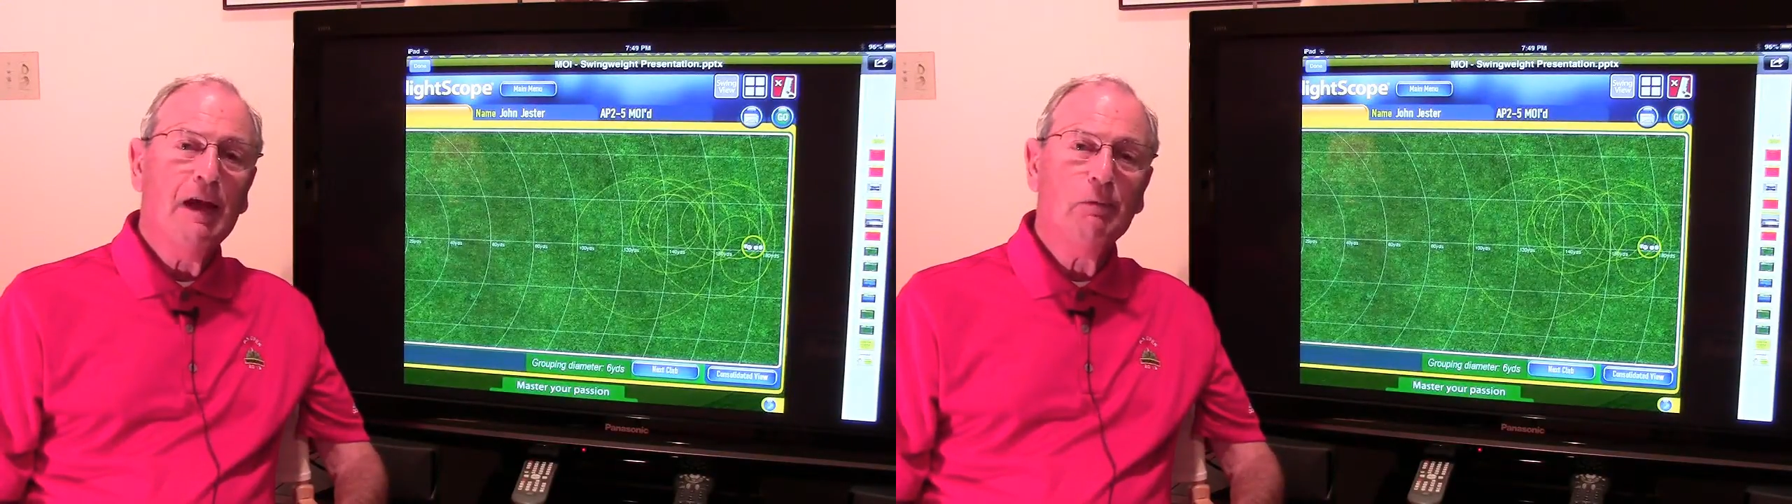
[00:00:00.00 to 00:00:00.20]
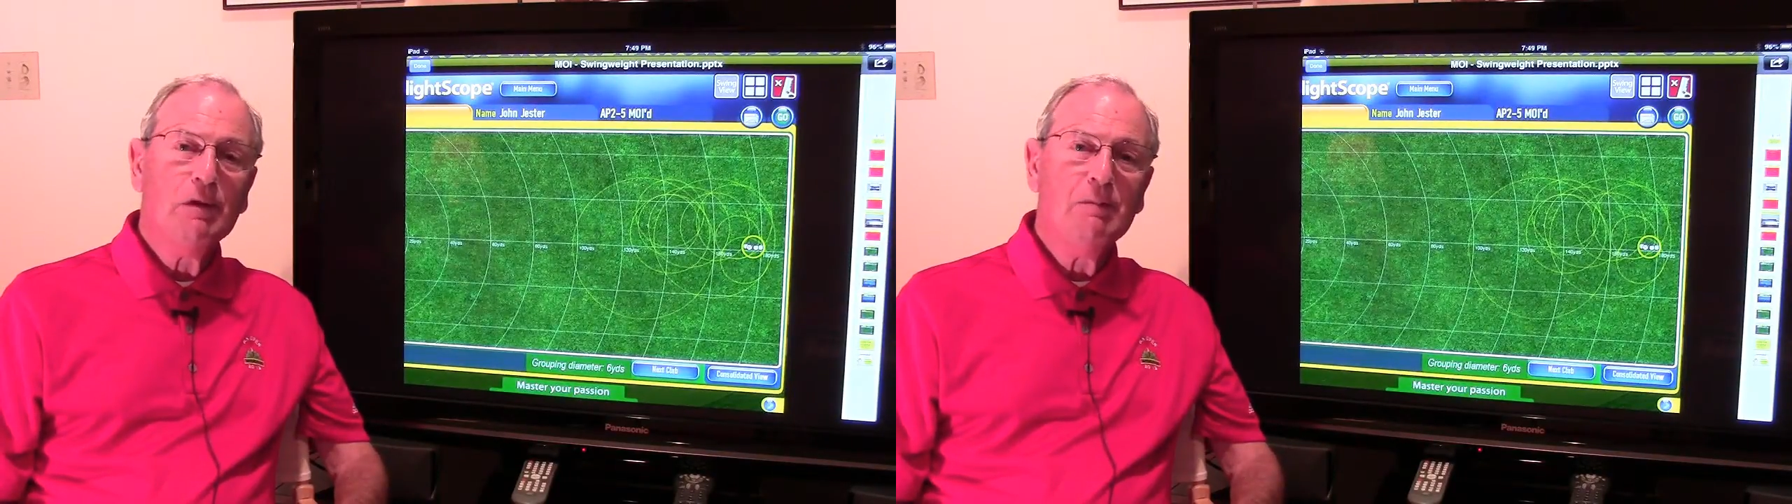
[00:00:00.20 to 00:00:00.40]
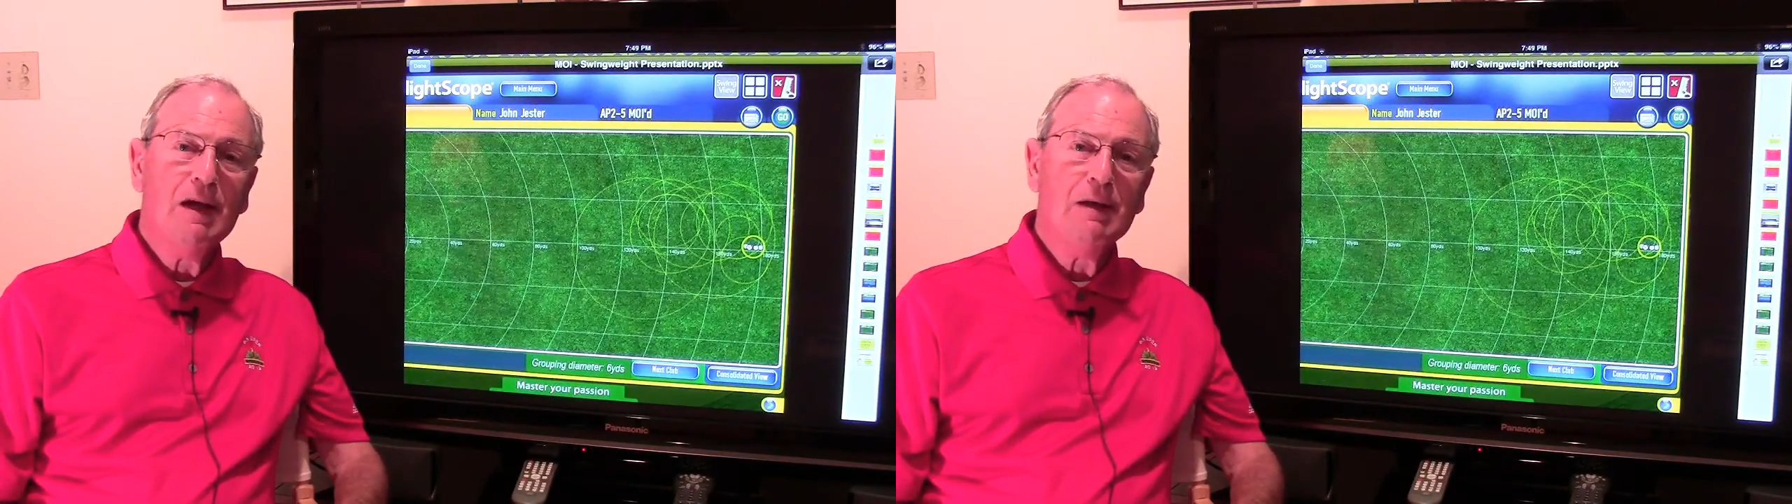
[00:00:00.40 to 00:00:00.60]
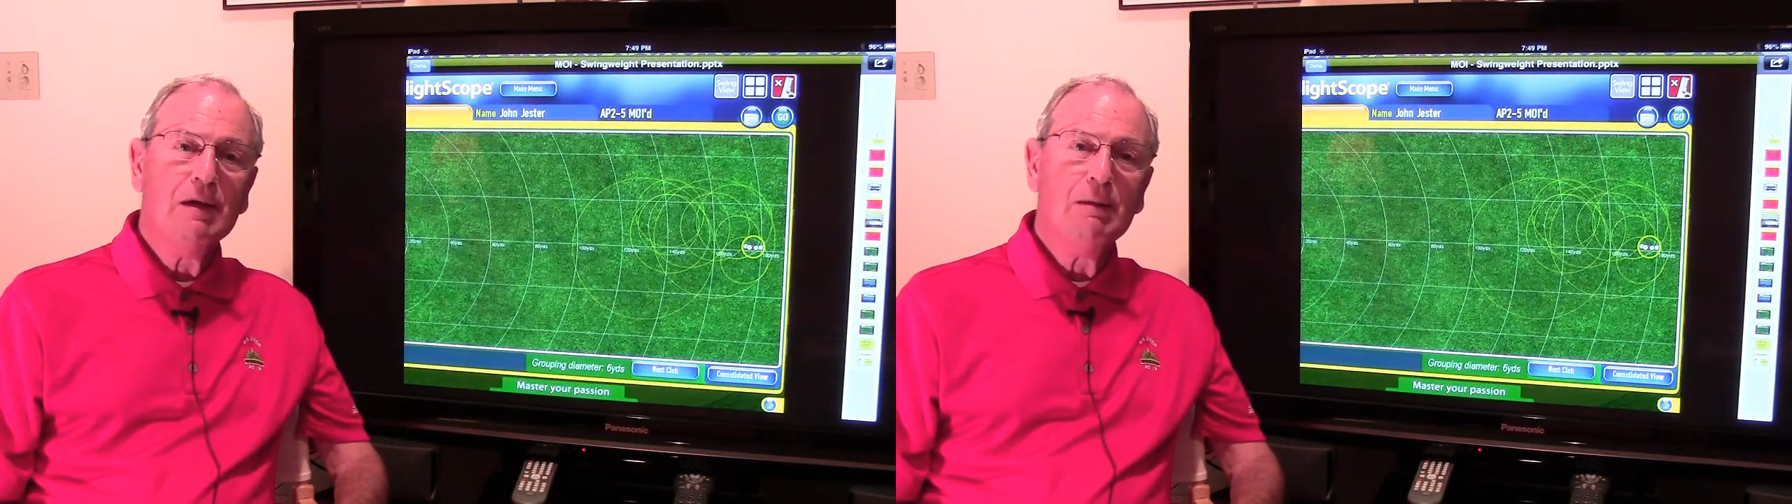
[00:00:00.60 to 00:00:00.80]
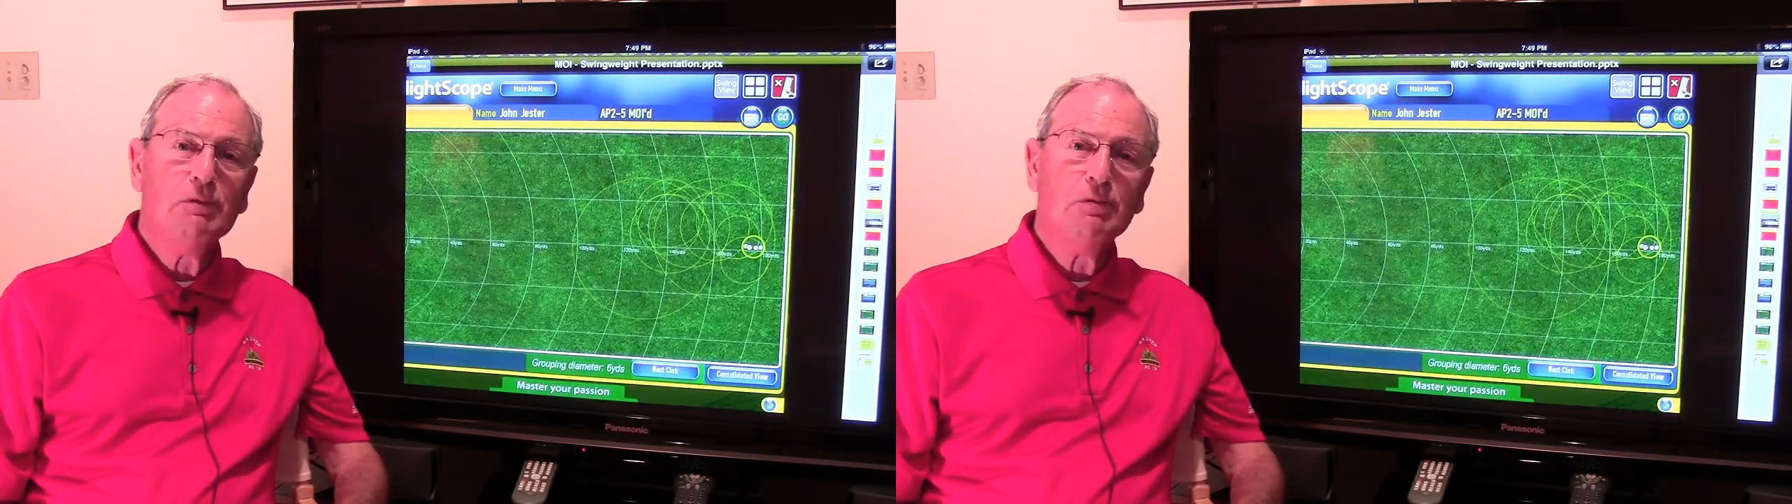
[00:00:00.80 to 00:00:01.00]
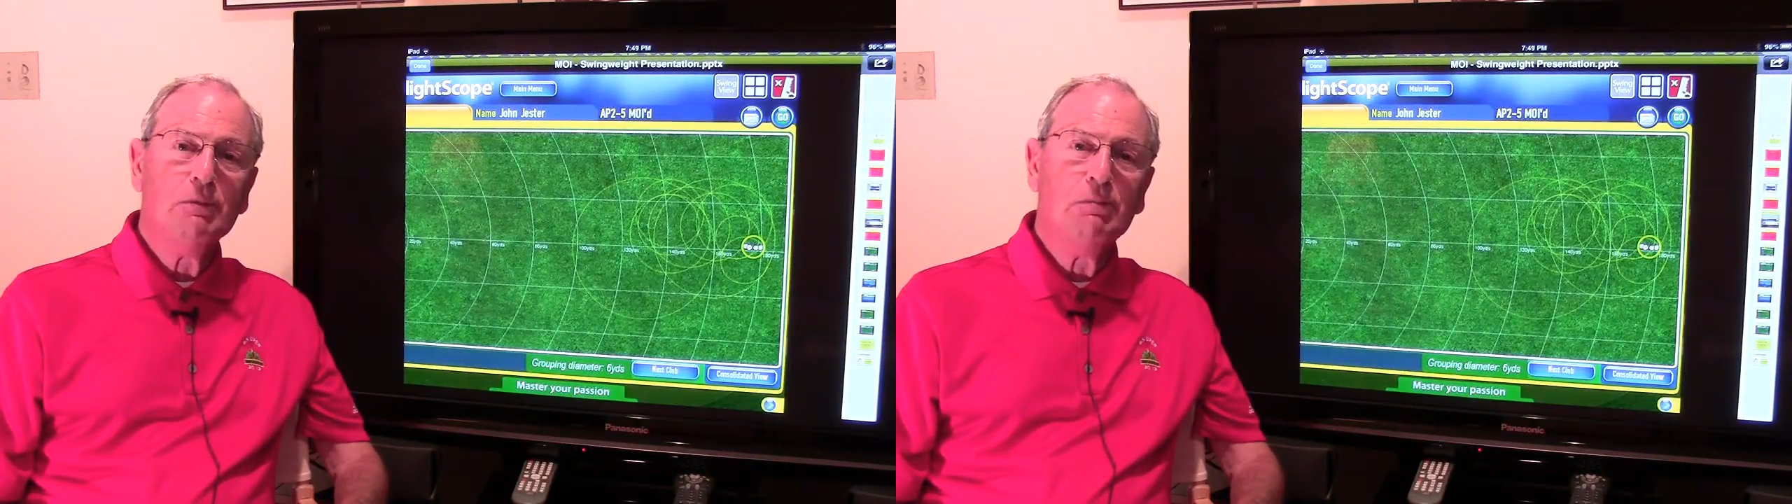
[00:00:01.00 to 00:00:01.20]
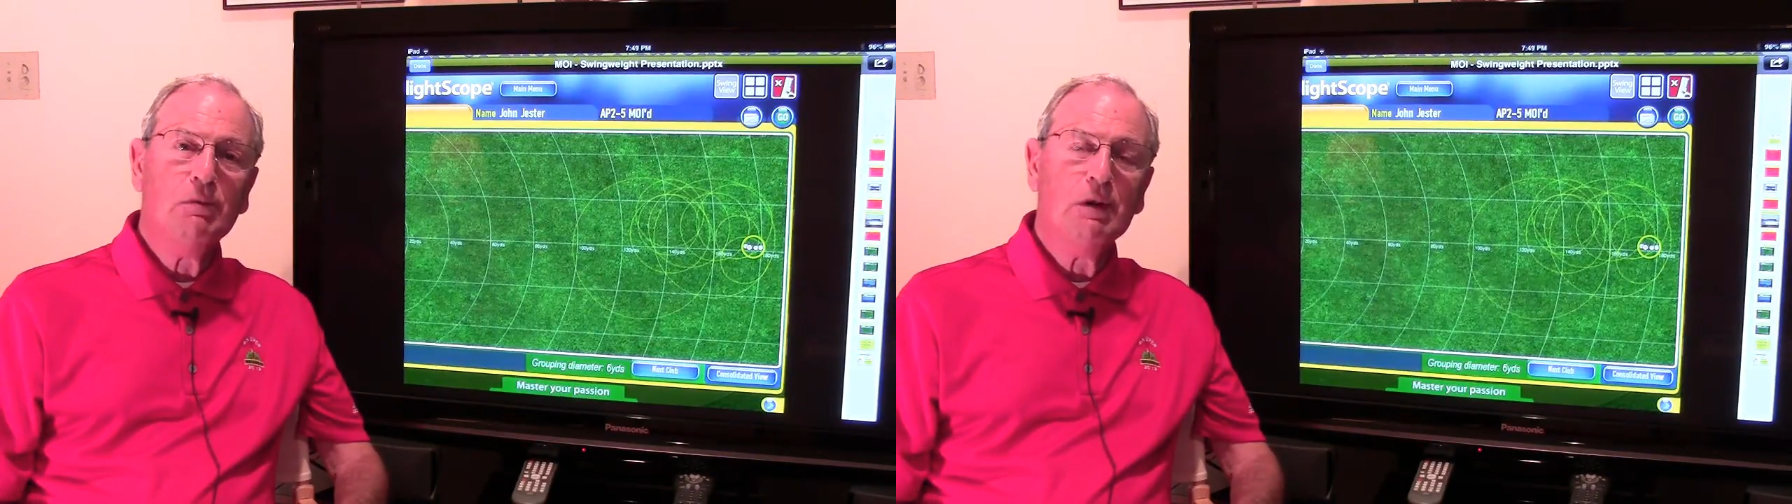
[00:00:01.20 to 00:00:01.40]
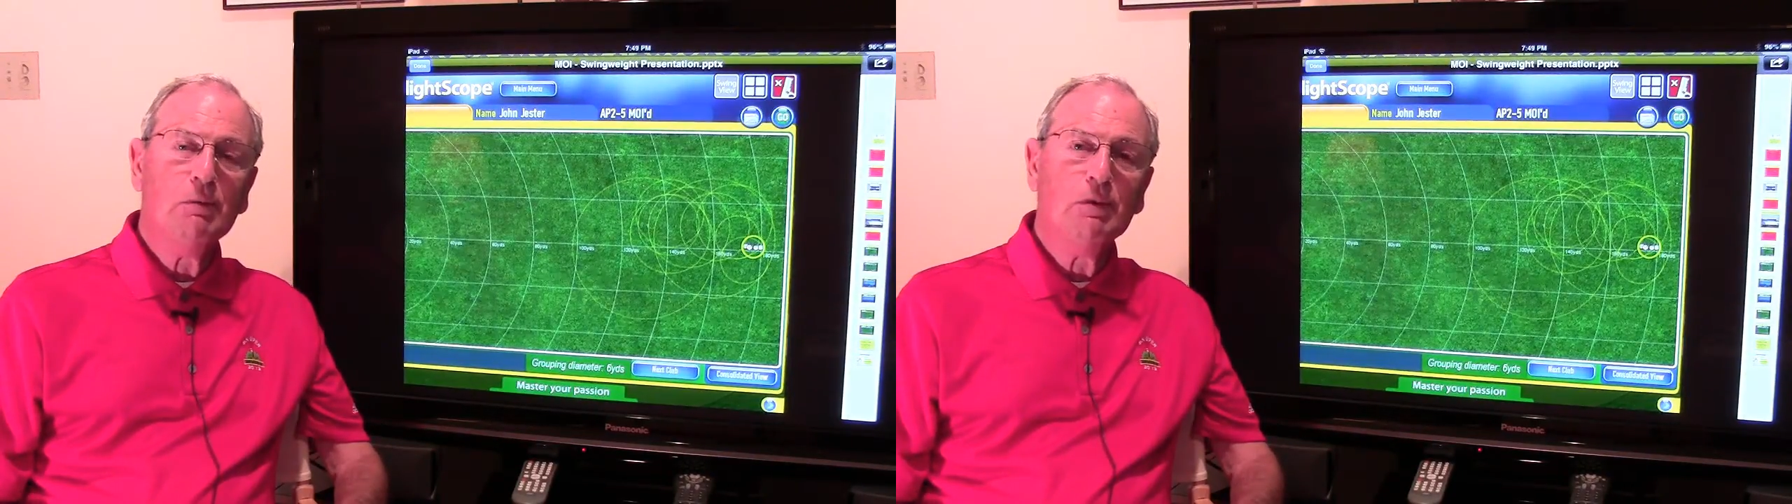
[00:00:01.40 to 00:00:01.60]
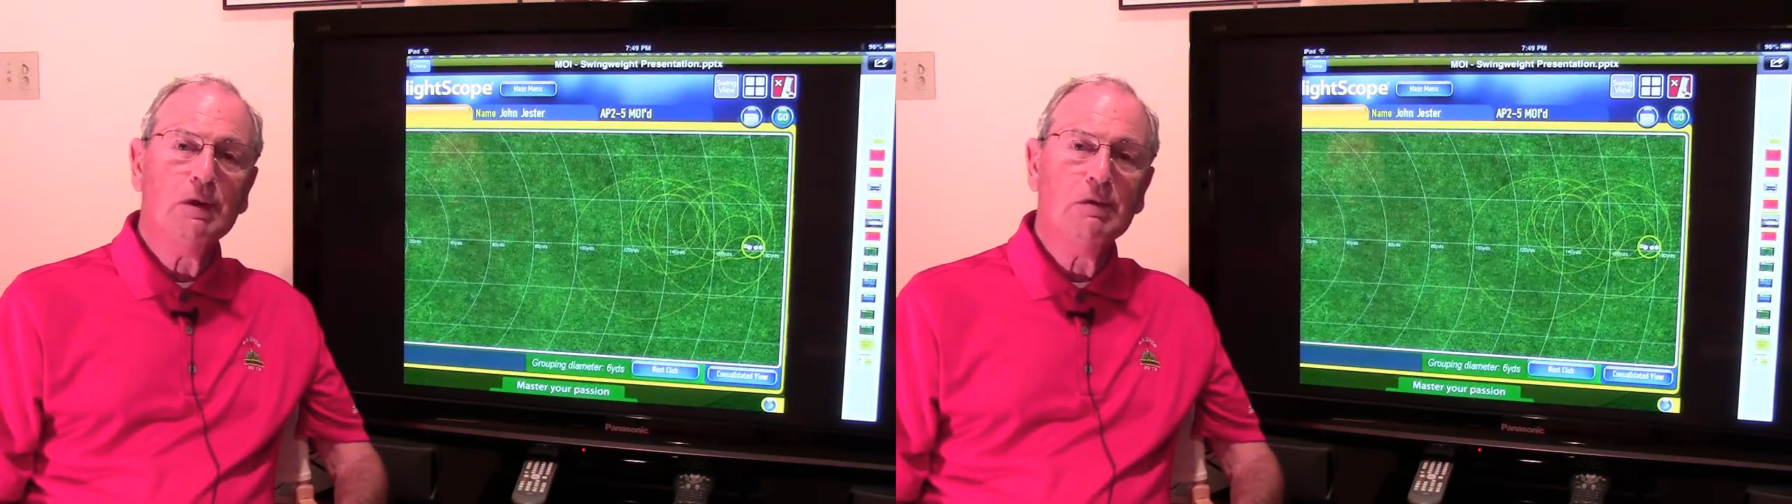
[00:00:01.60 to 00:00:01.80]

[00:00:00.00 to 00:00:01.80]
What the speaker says: and we made them to a point where